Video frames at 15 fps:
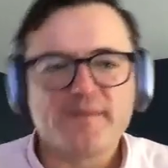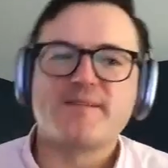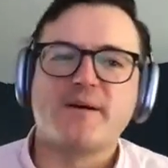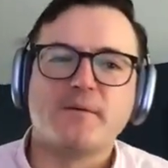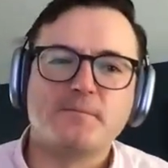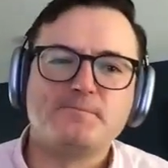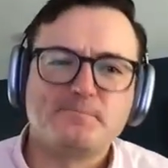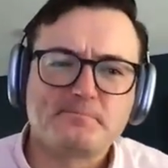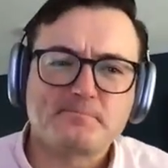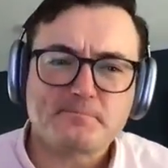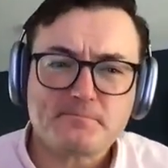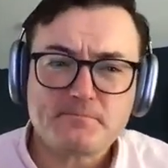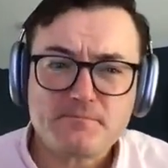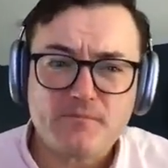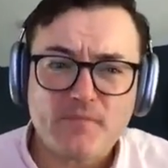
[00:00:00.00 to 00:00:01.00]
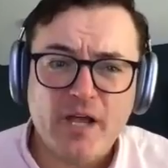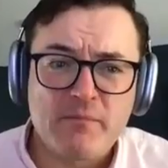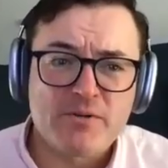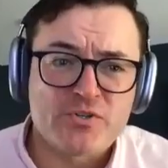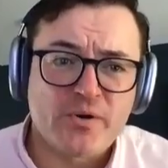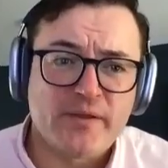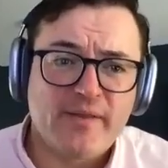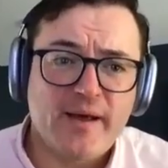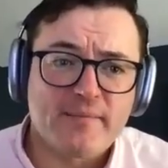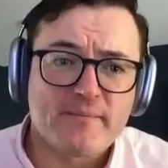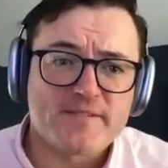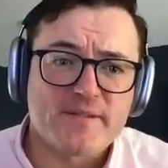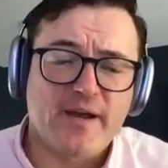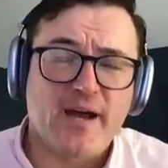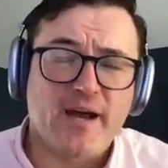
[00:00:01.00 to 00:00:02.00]
So I'm enjoying that.
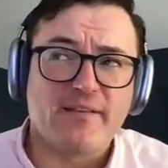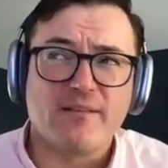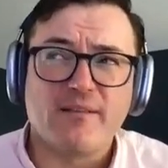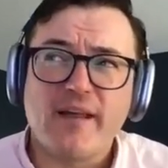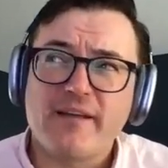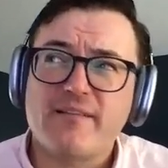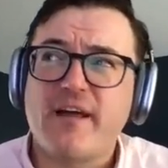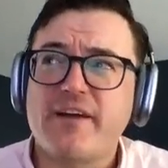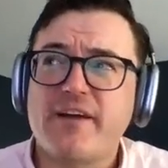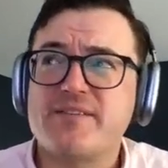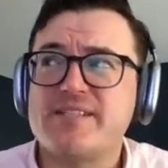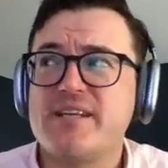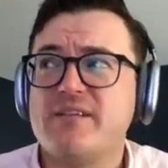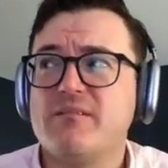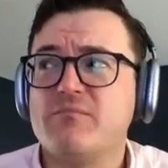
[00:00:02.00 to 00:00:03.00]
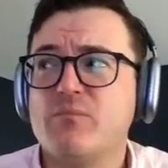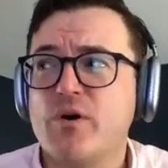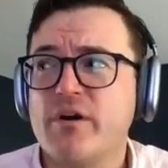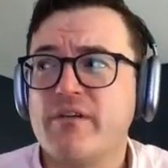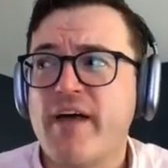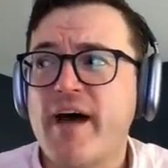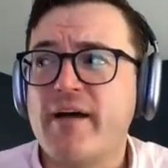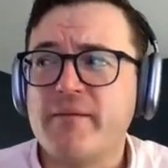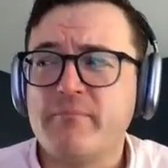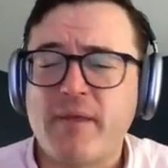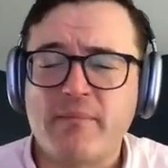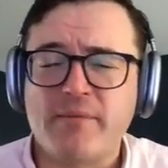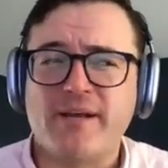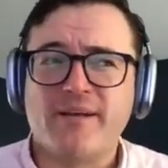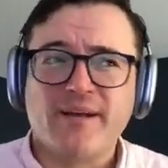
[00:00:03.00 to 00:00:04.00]
So I could see more of that, and
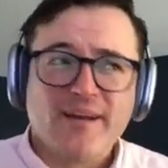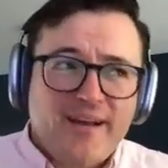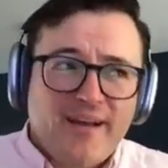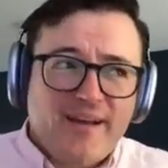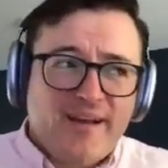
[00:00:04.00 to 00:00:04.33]
maybe